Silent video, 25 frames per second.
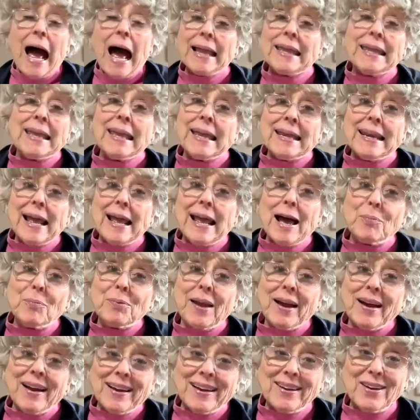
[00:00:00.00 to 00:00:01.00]
I can't help
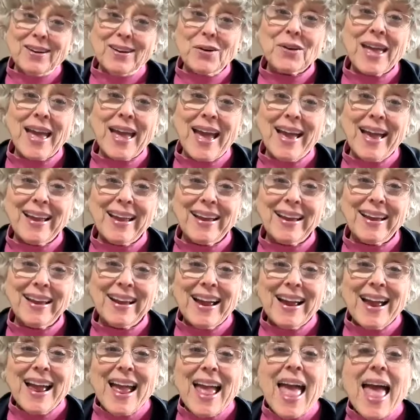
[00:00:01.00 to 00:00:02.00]
you, okay?
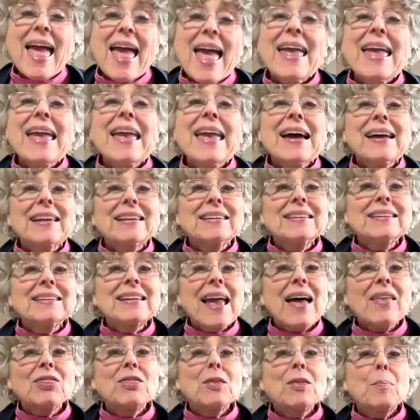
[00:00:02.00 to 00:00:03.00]
And
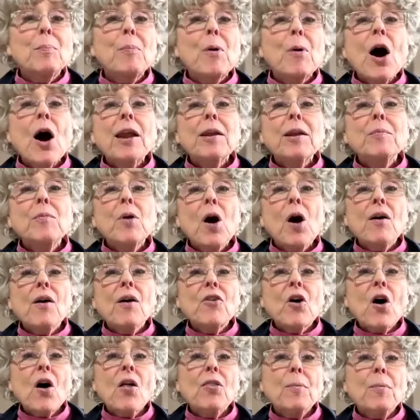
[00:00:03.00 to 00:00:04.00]
at the bottom
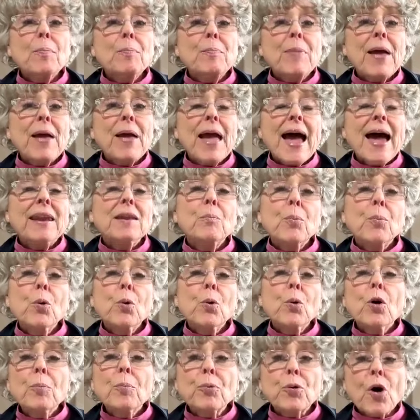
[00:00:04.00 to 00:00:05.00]
of all the bad and
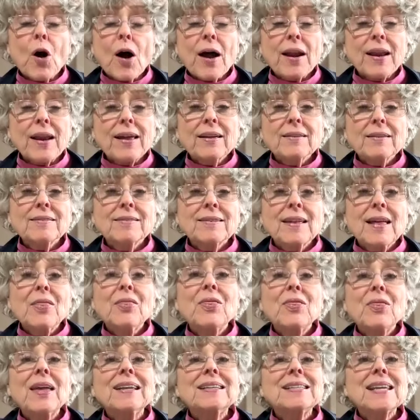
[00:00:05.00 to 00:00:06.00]
poor products,
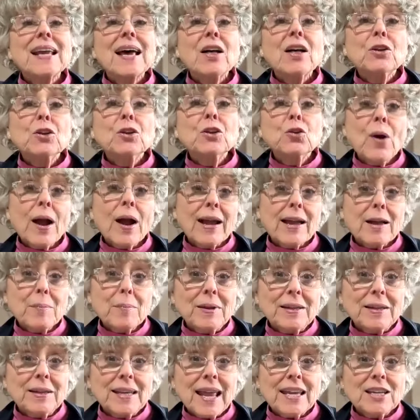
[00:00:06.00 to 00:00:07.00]
they tell you
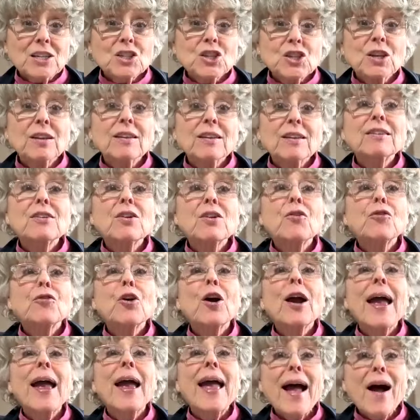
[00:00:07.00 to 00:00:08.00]
recommendations
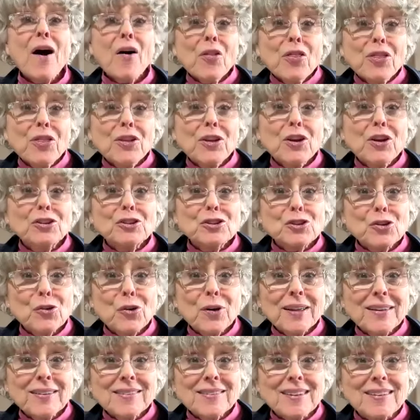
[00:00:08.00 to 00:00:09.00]
for healthier
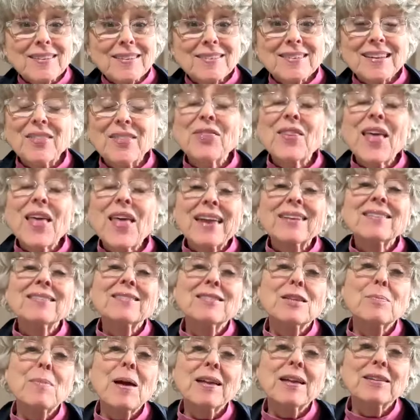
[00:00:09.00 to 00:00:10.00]
choices. And that's
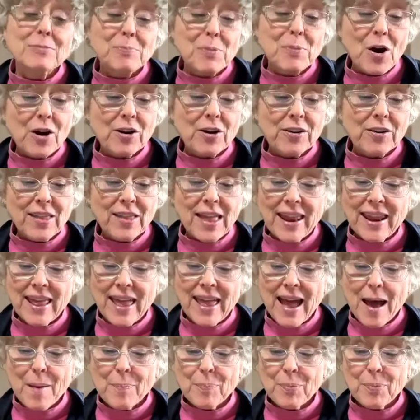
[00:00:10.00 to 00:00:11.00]
the best part of that
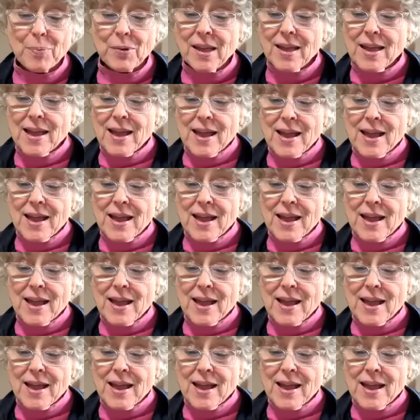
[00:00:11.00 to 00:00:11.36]
app.